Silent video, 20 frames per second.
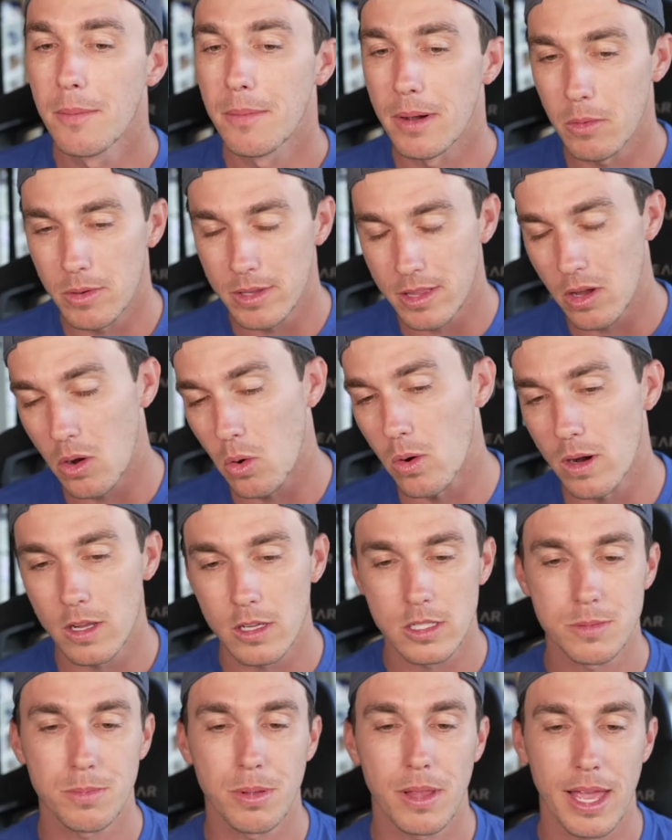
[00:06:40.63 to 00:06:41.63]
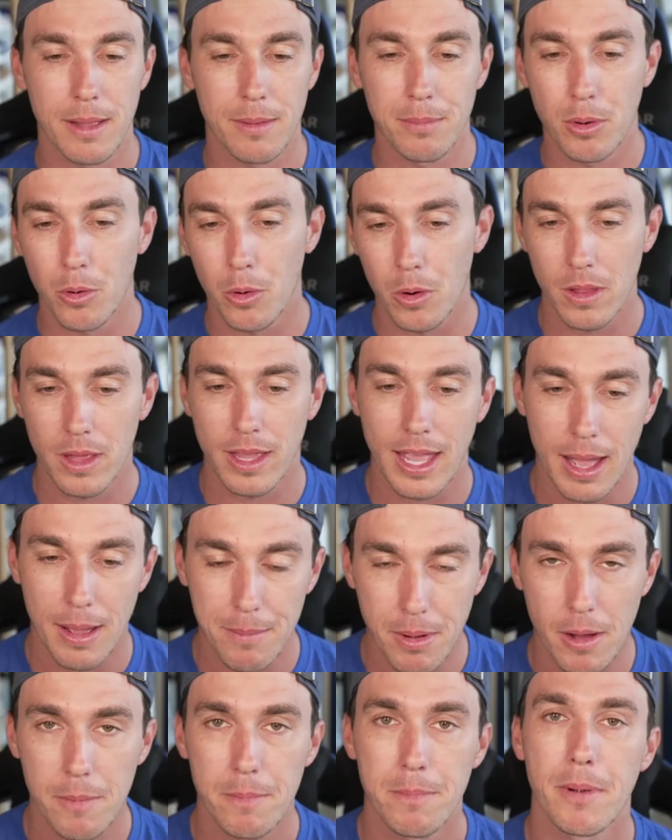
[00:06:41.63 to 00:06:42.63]
But with the Orioles playing poorly, I
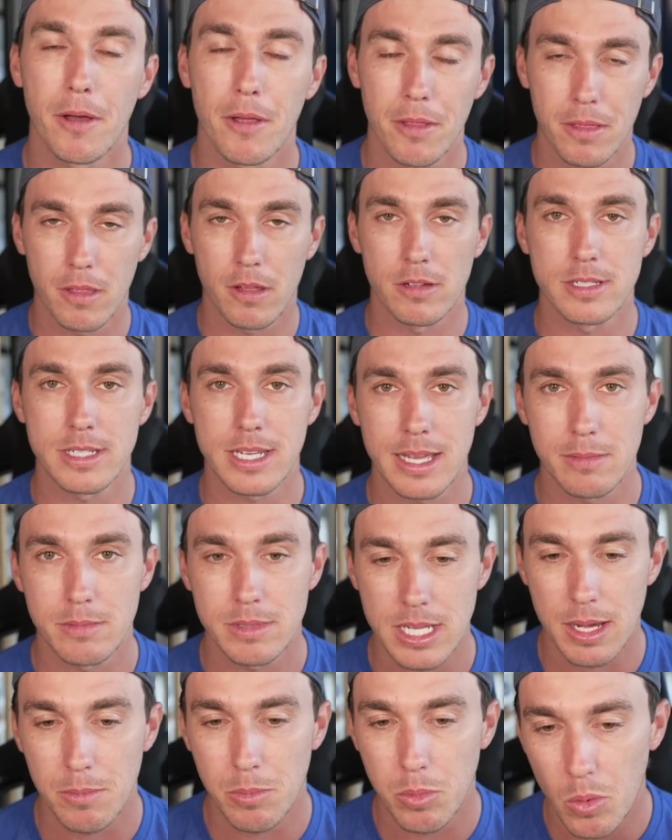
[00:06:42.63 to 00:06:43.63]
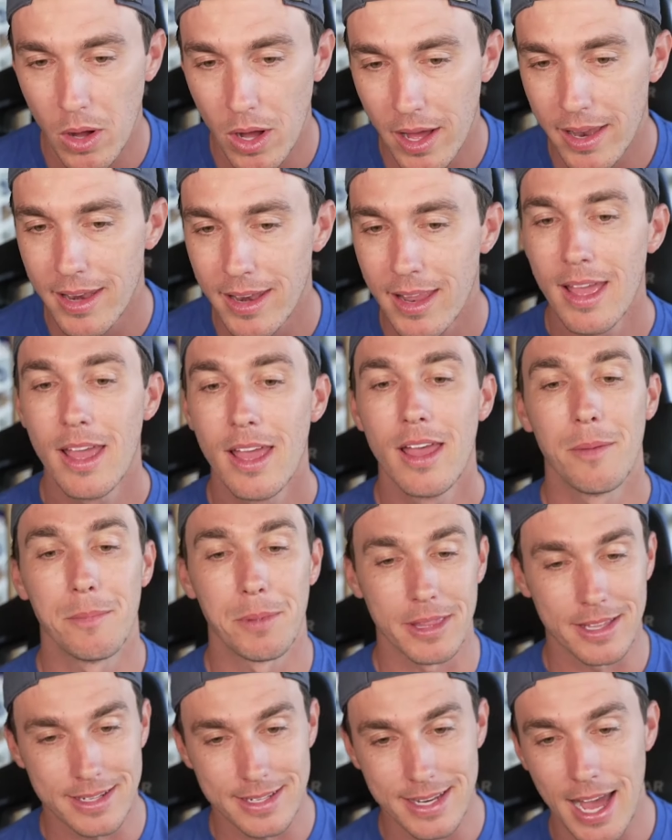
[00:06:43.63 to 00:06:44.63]
bumped both of those teams up one.
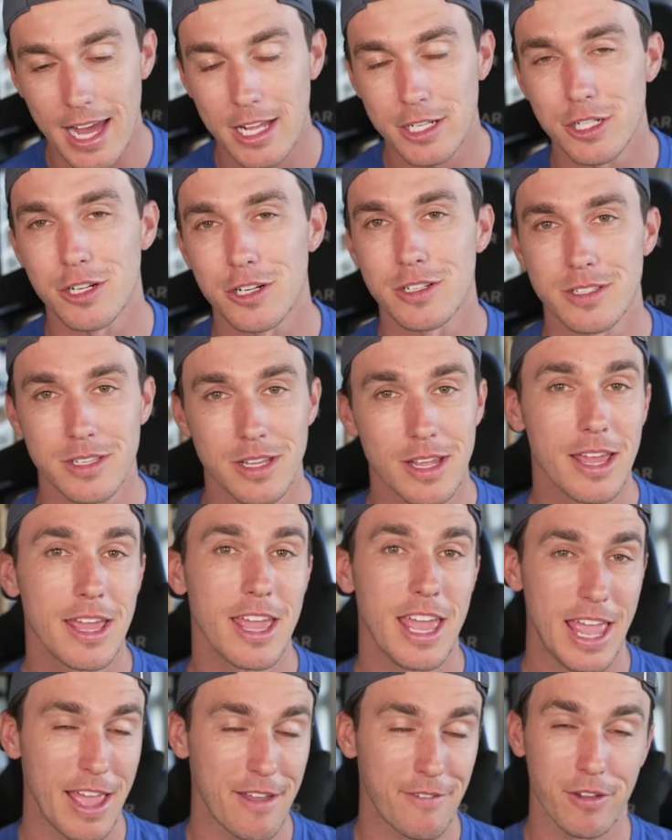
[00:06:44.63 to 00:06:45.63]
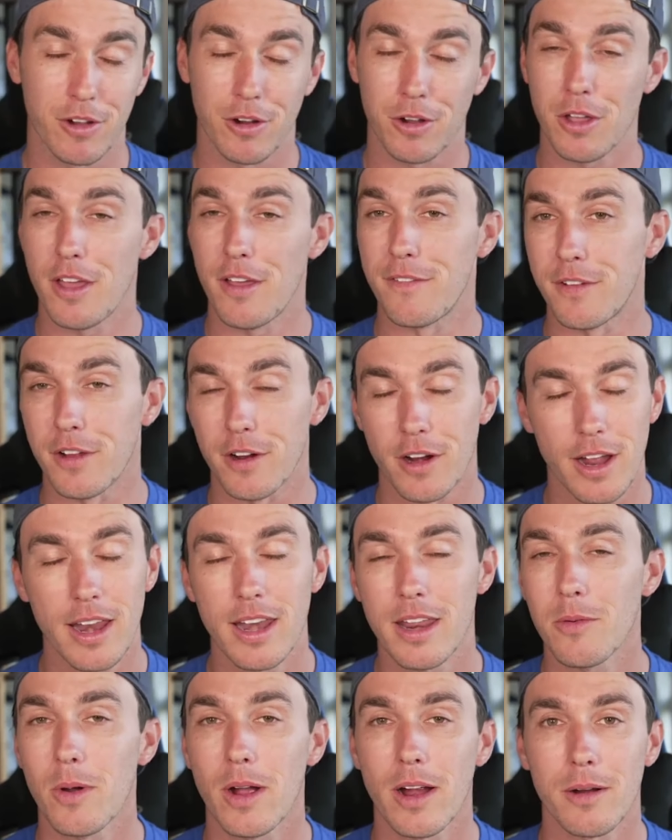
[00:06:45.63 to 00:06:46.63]
But the Dodgers, if you're
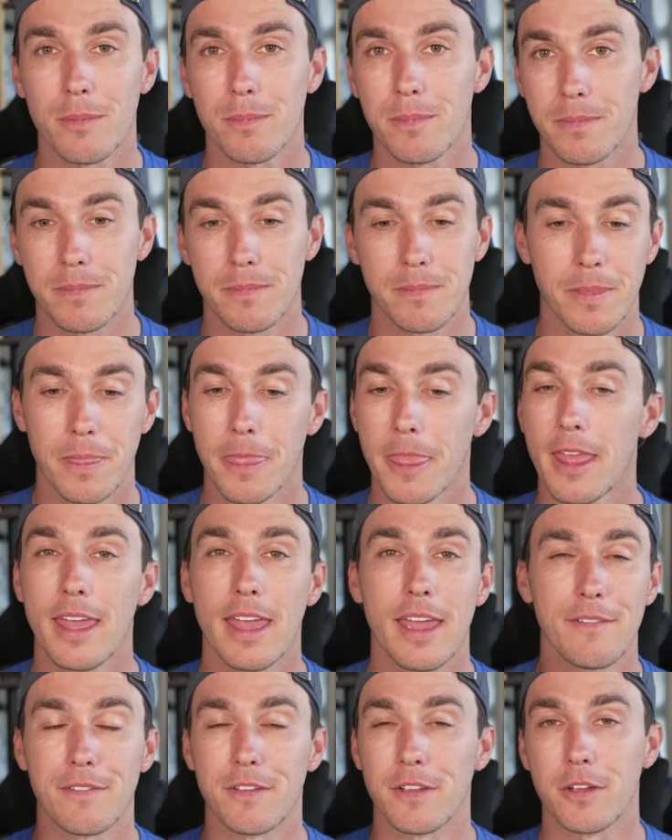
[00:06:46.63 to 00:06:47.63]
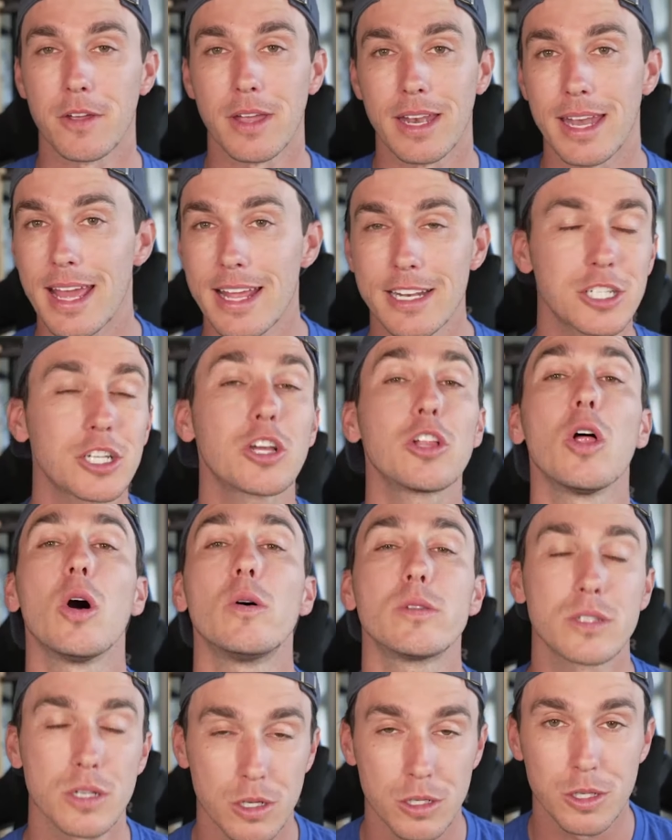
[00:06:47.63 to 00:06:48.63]
anywhere, if you can inch
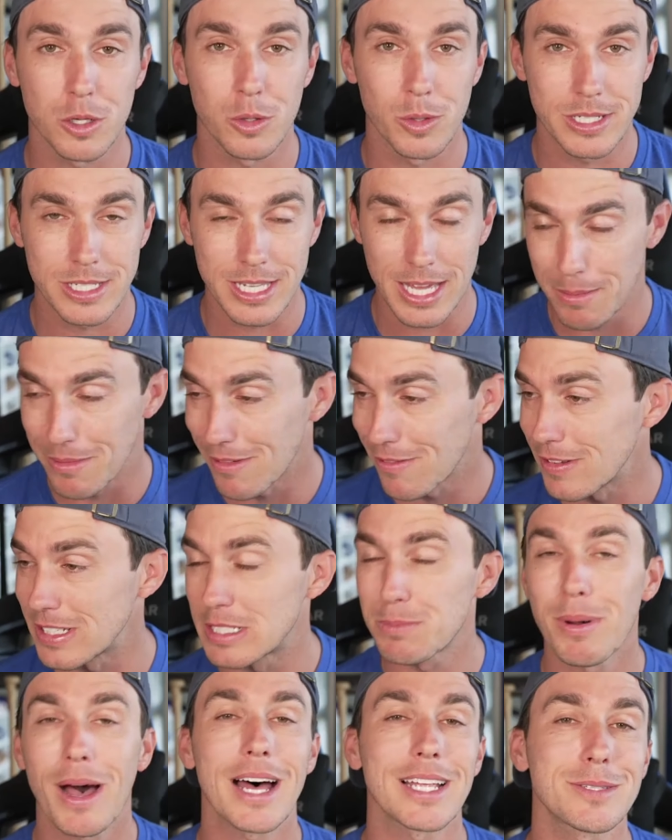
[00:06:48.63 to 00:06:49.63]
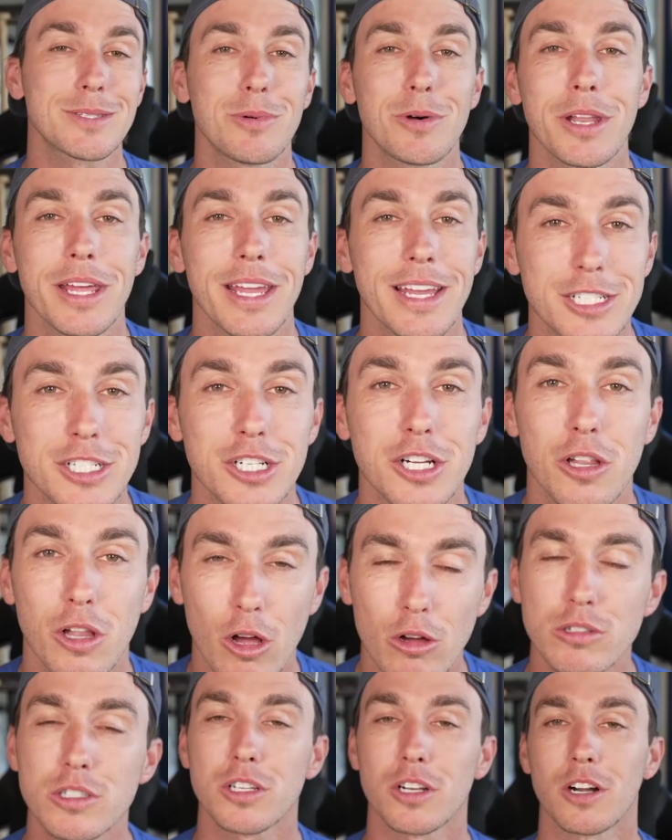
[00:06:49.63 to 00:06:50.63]
closer to a team, if it's possible to inch
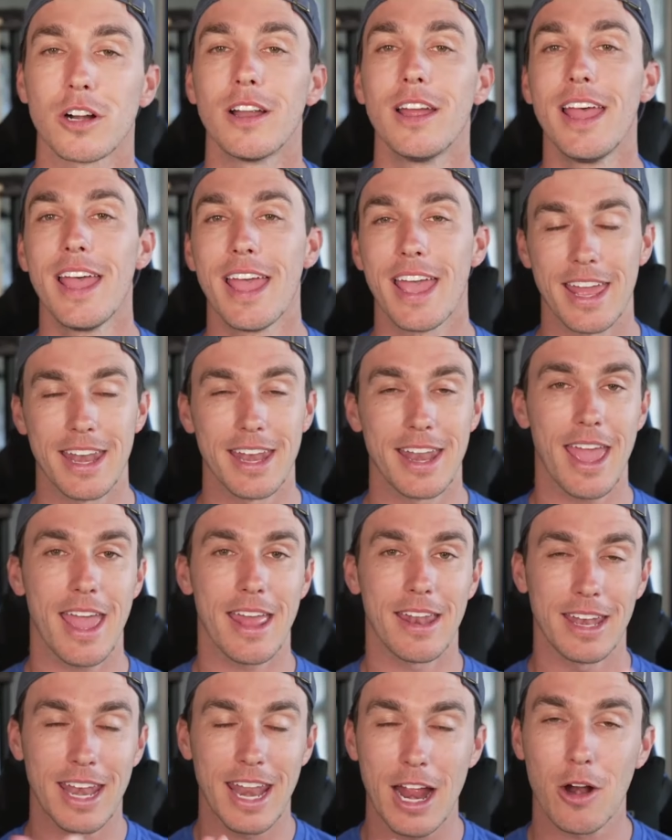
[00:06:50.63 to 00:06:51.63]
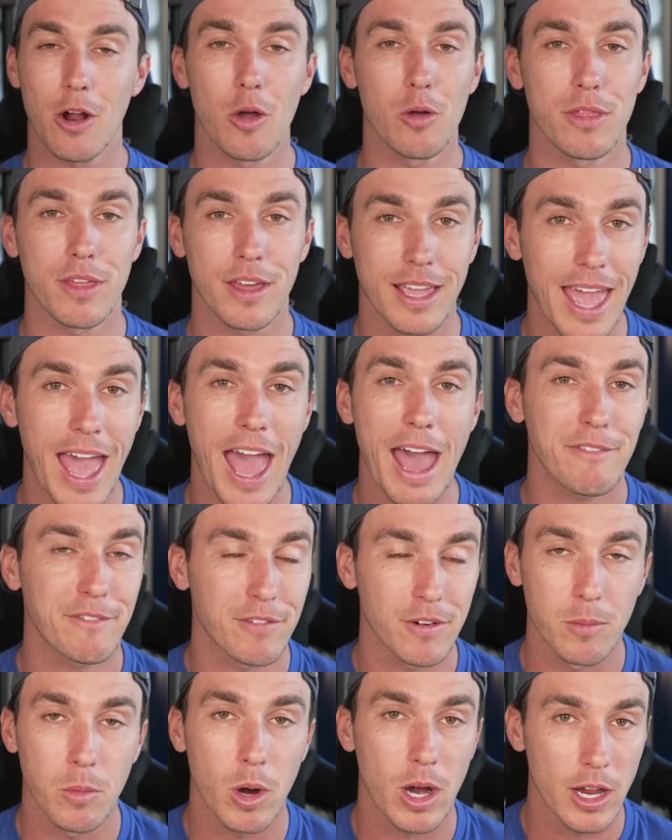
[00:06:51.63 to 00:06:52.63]
closer and narrow the gap
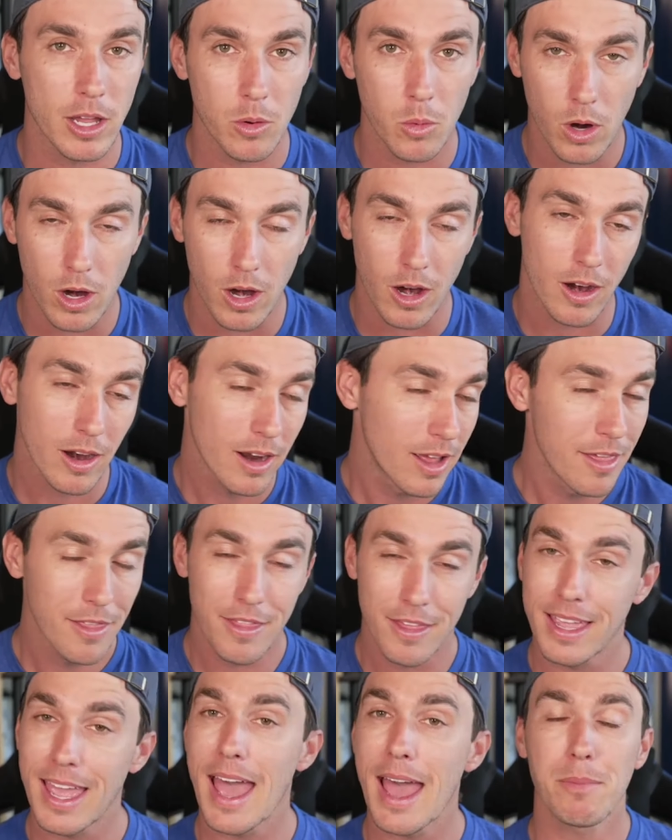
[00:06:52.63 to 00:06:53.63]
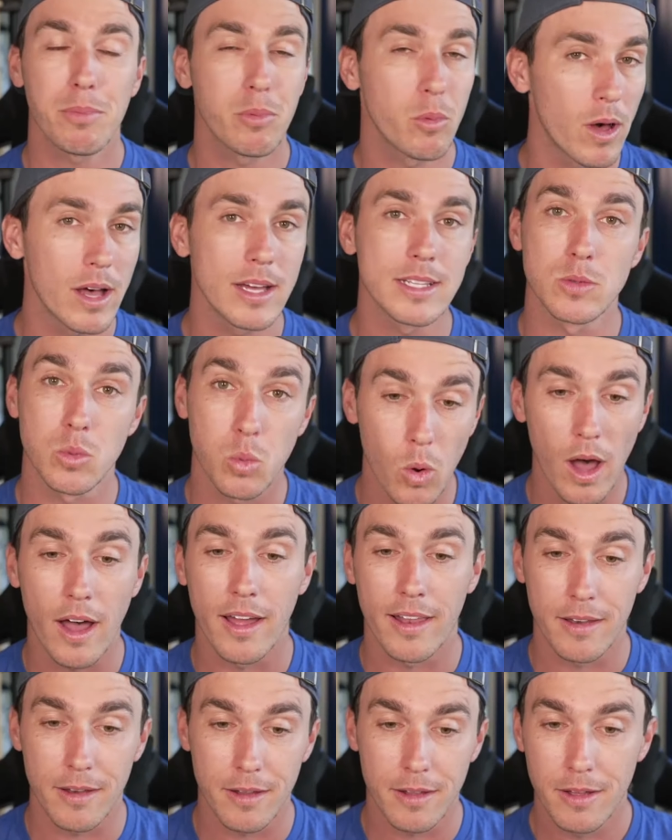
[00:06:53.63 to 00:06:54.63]
from where you were, the gap was
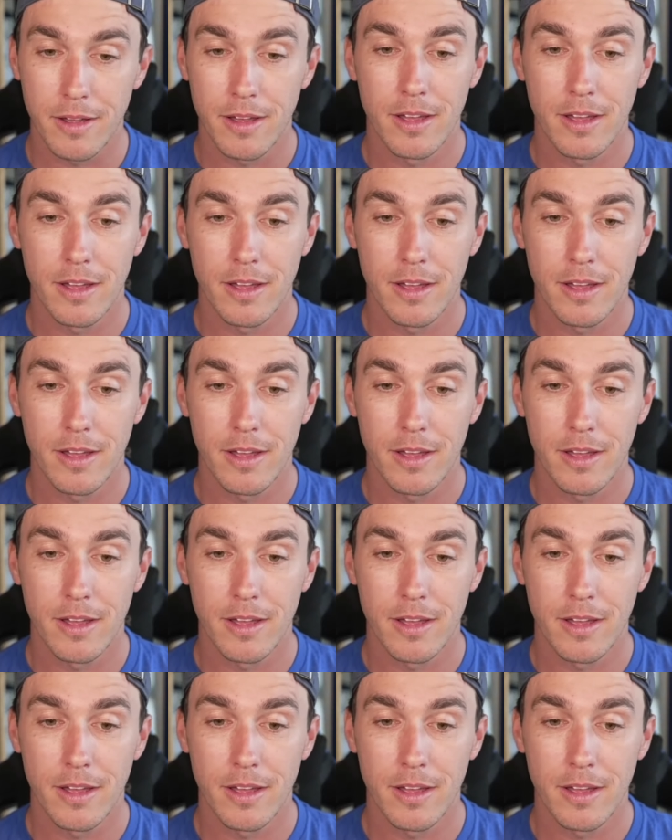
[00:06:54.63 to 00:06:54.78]
one.